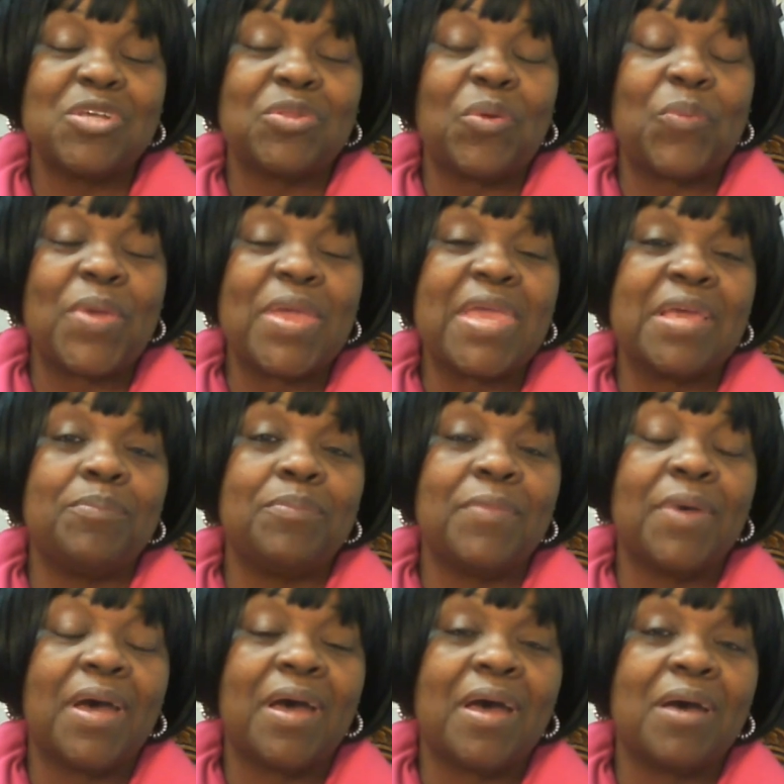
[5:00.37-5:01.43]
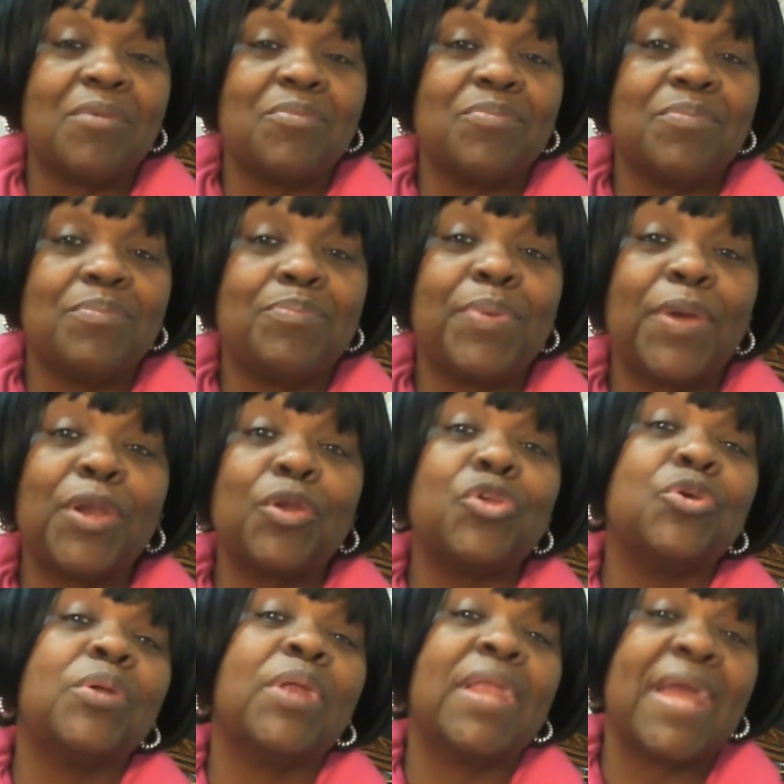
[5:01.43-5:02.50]
that we can better
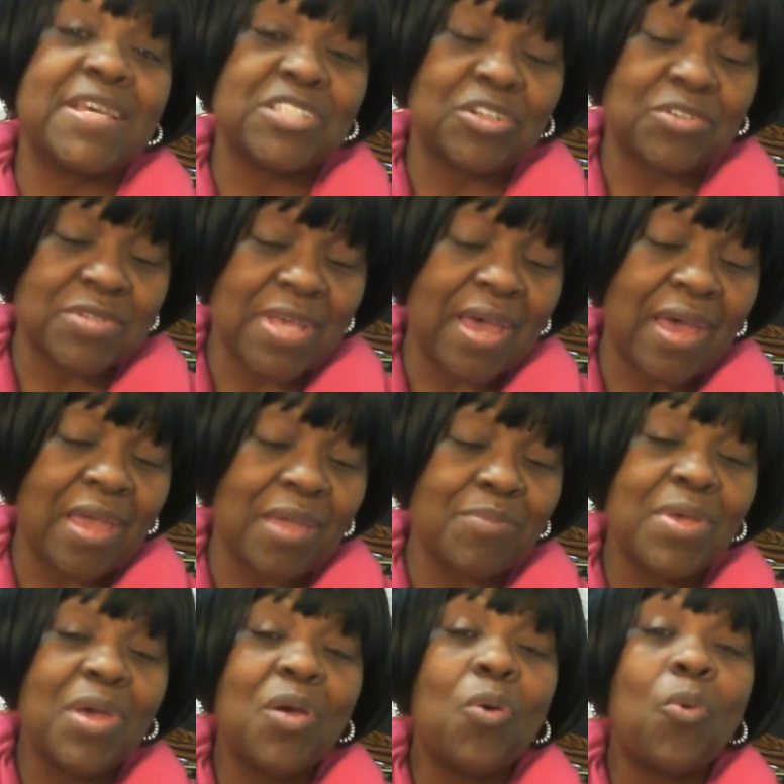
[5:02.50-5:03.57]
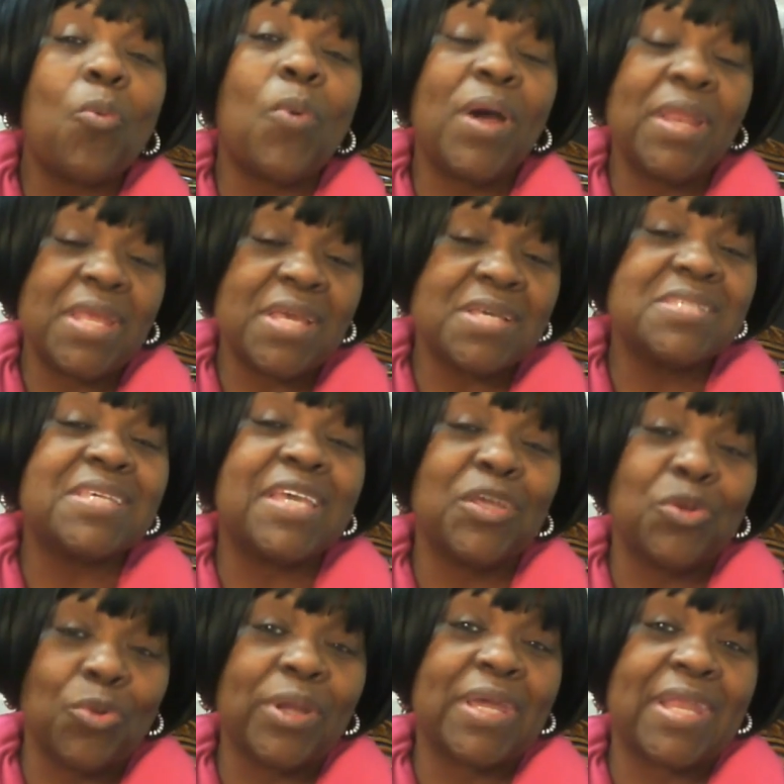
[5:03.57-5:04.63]
utilize our time. One is
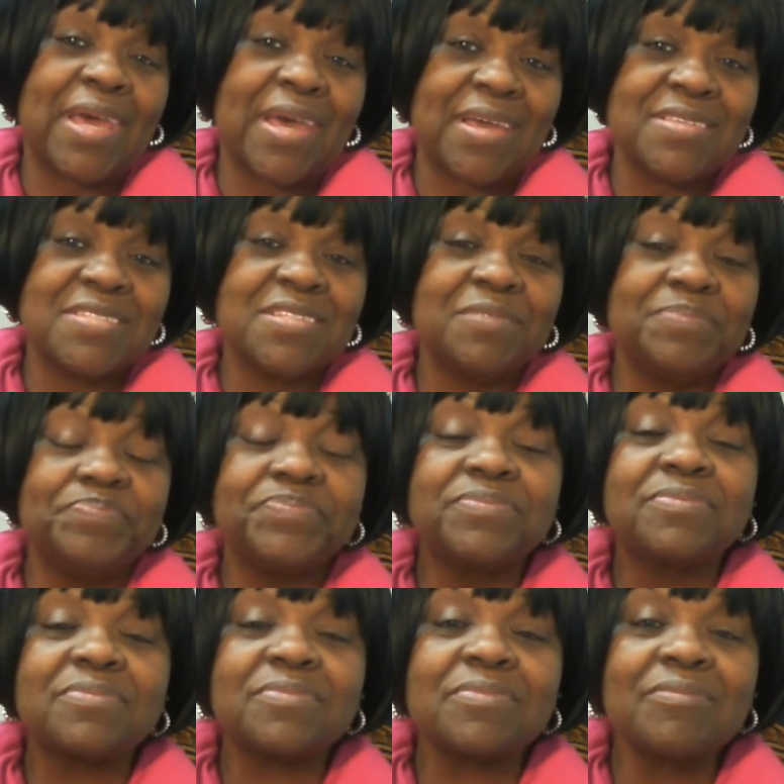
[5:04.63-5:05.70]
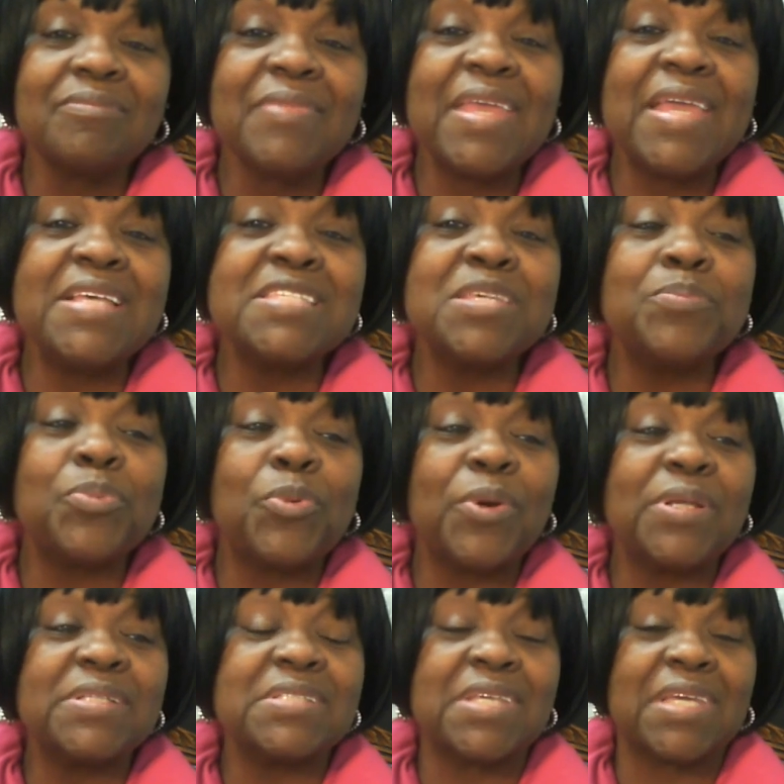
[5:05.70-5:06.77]
get organized. It's
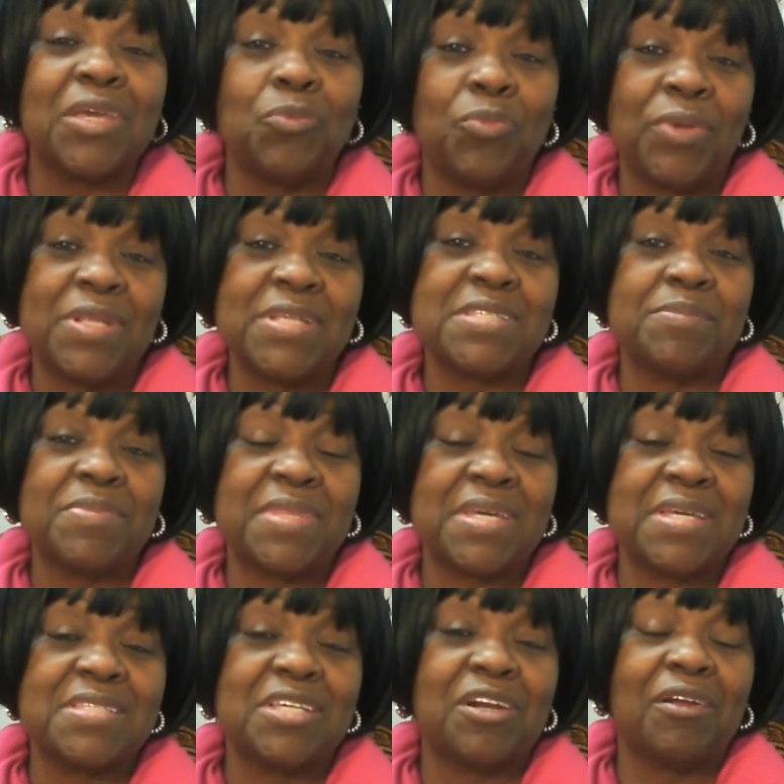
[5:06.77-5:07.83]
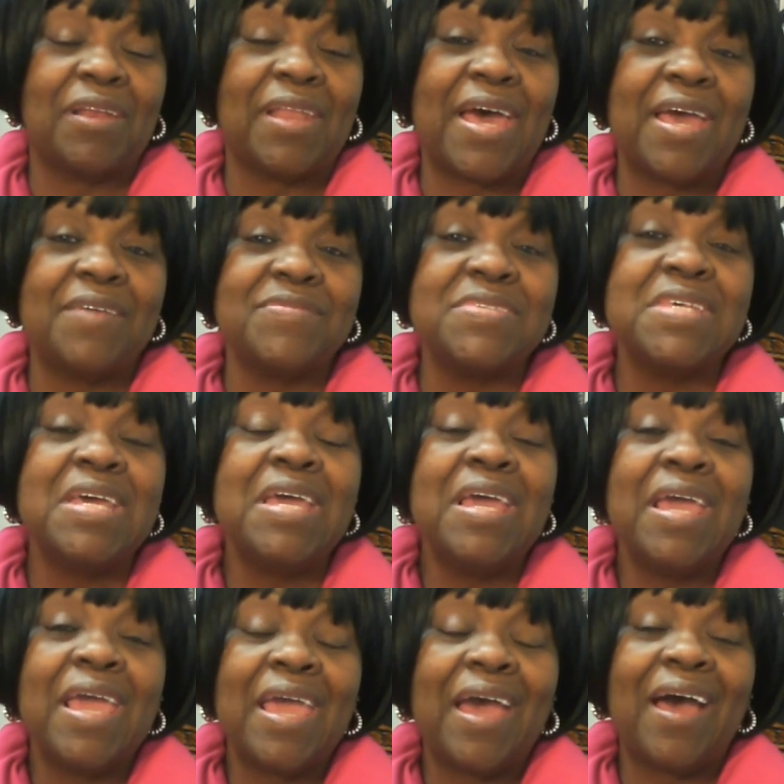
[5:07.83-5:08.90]
important to get rid of some things in our lives,
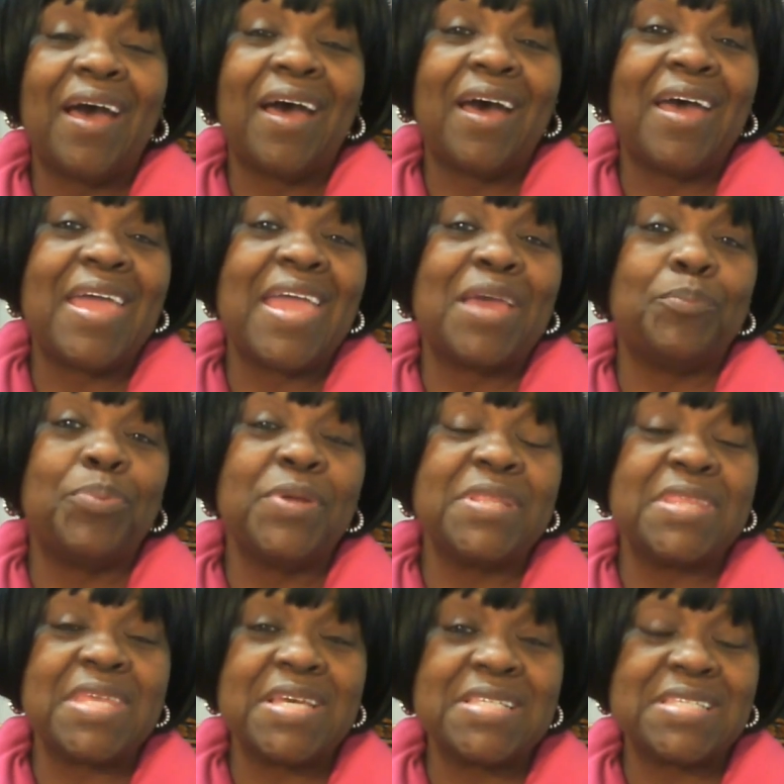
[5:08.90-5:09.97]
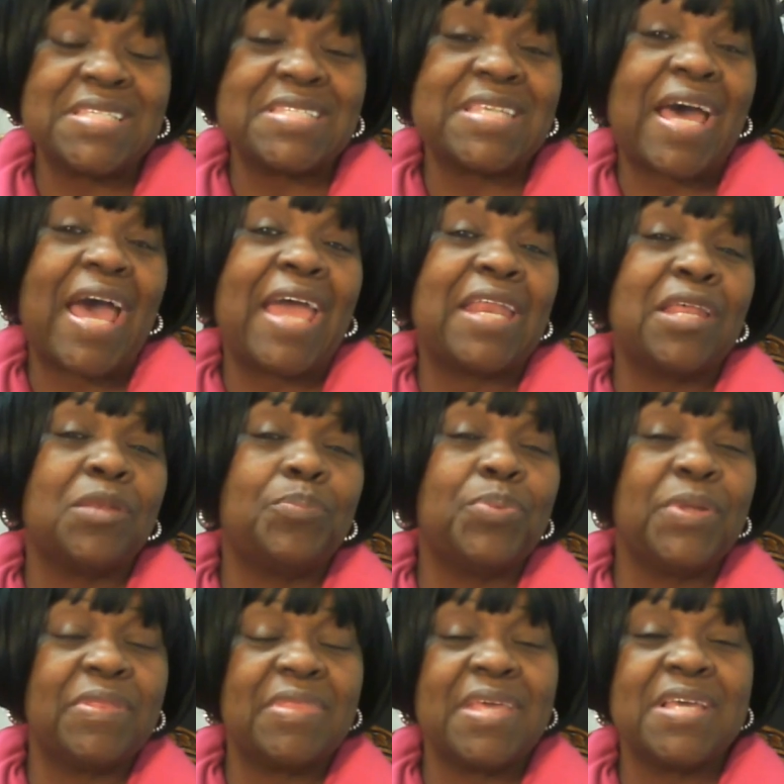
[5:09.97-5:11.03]
and put things aside and
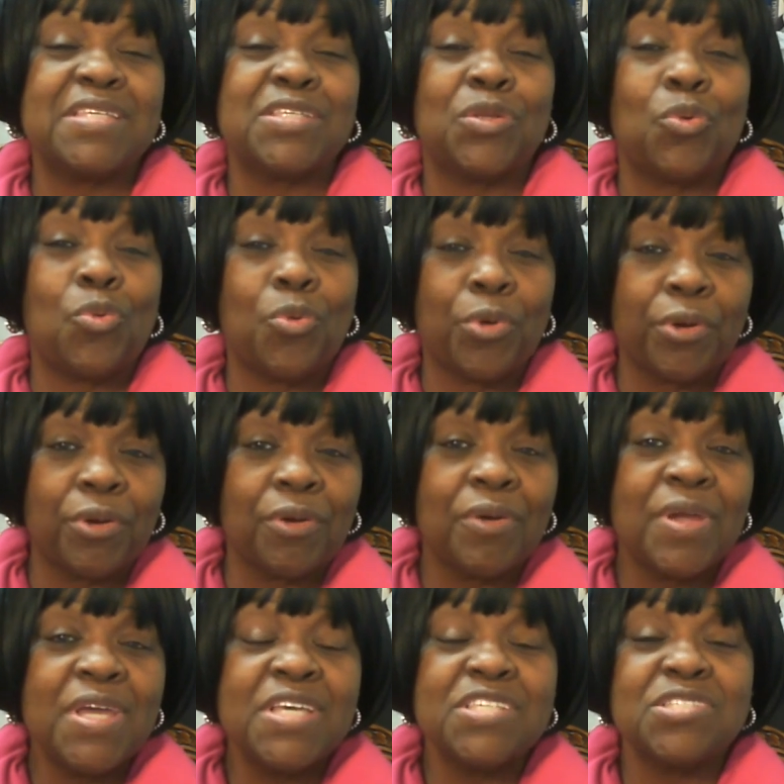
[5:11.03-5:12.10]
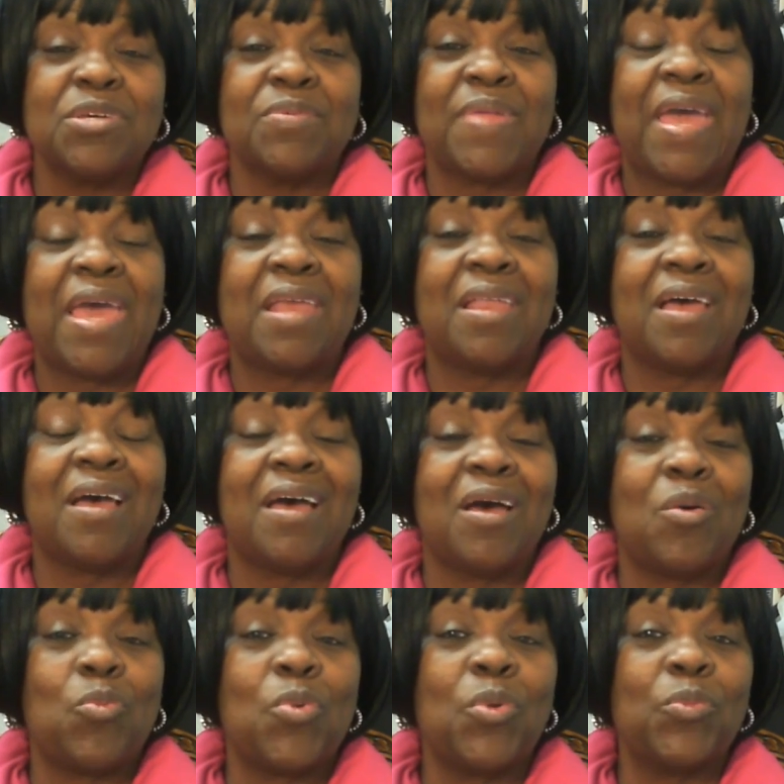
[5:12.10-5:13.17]
put things in order so that
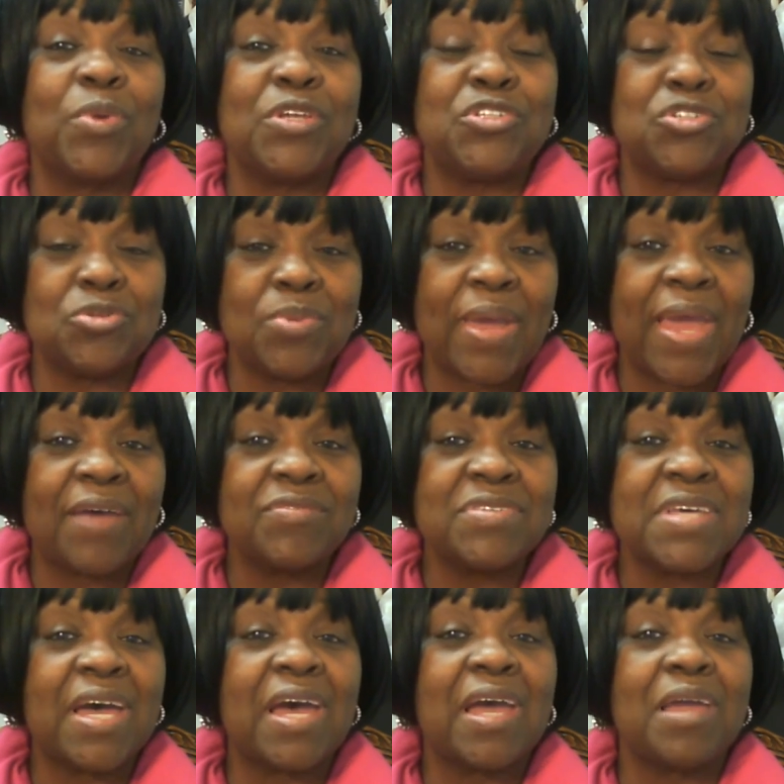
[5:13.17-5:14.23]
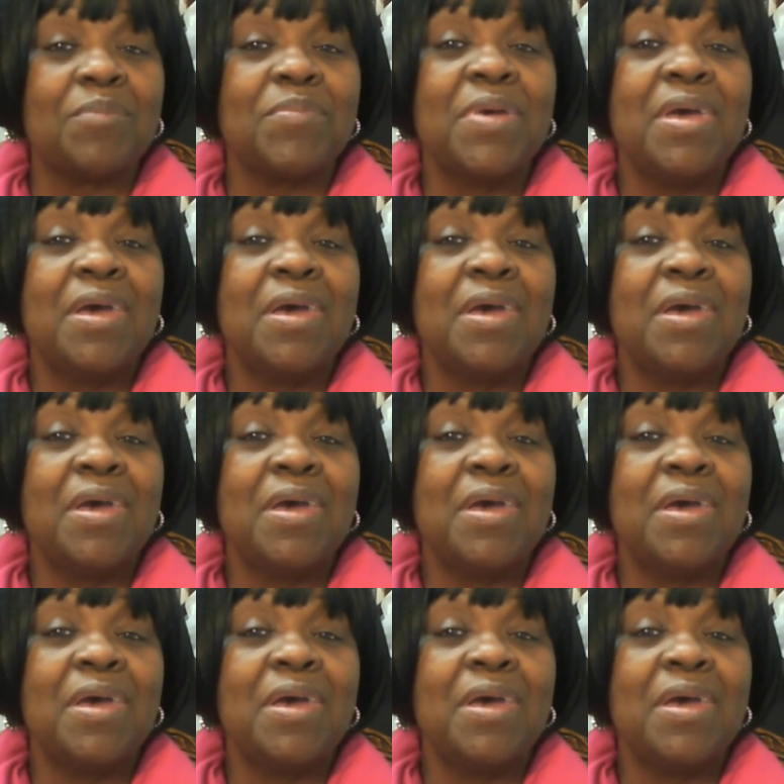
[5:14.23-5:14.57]
when we do have time,